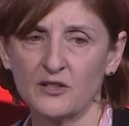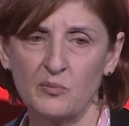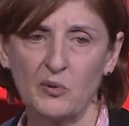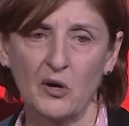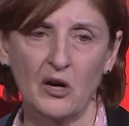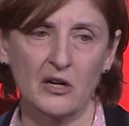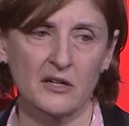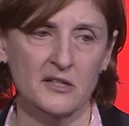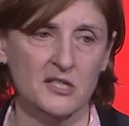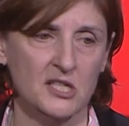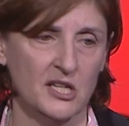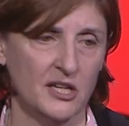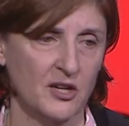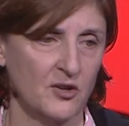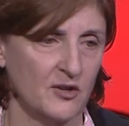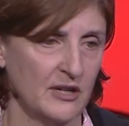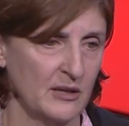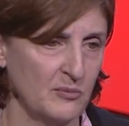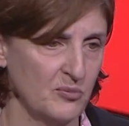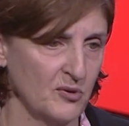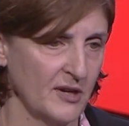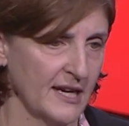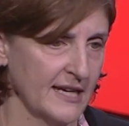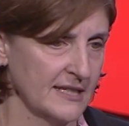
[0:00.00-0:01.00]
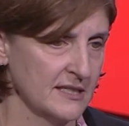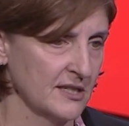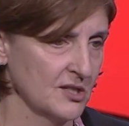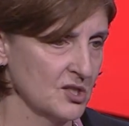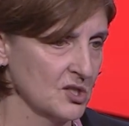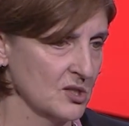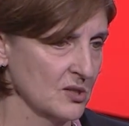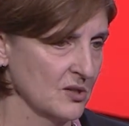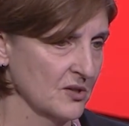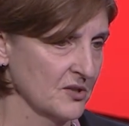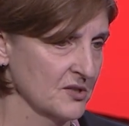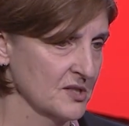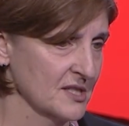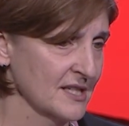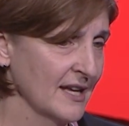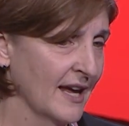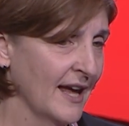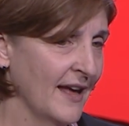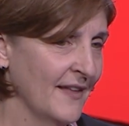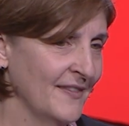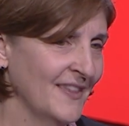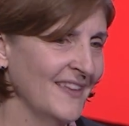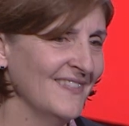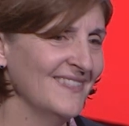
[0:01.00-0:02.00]
part of security practitioners
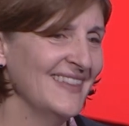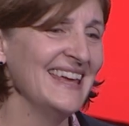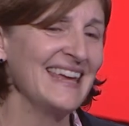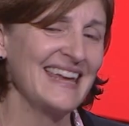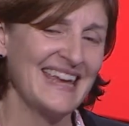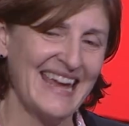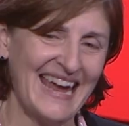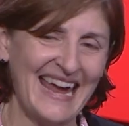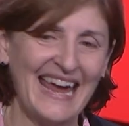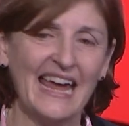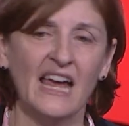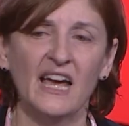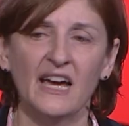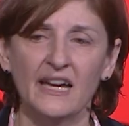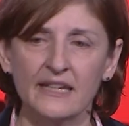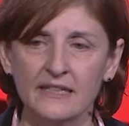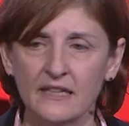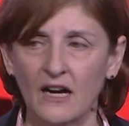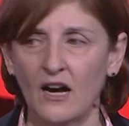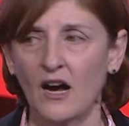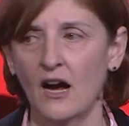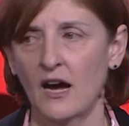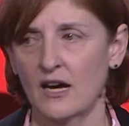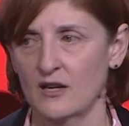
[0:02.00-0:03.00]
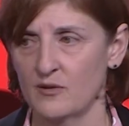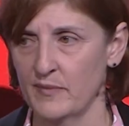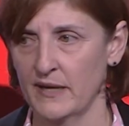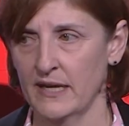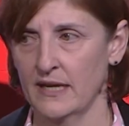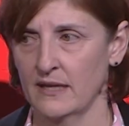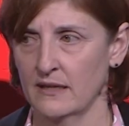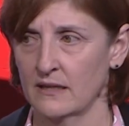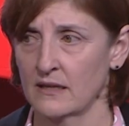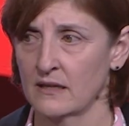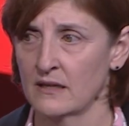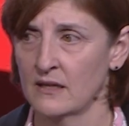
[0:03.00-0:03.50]
that they can automate